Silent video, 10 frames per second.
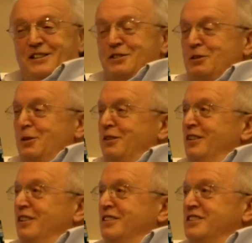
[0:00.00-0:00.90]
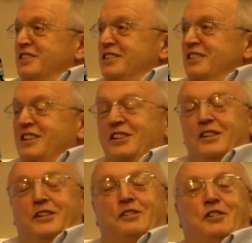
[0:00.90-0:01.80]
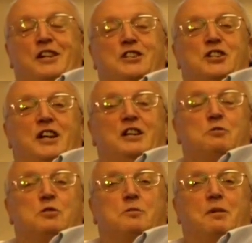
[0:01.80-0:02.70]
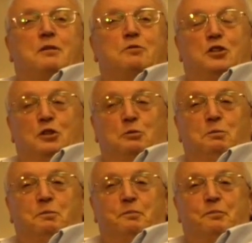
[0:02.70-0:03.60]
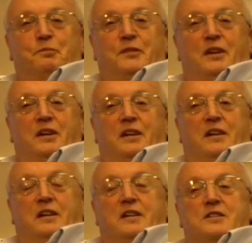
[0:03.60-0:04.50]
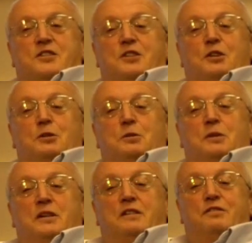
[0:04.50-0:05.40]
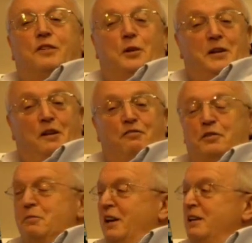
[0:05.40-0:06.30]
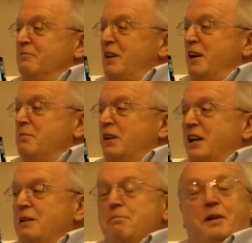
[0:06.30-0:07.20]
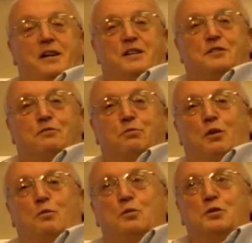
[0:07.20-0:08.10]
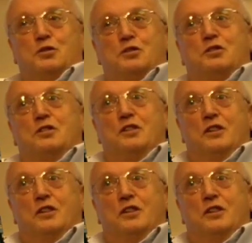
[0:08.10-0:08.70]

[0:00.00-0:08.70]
So I thought a career change was about due. So following on from that, I became part of what was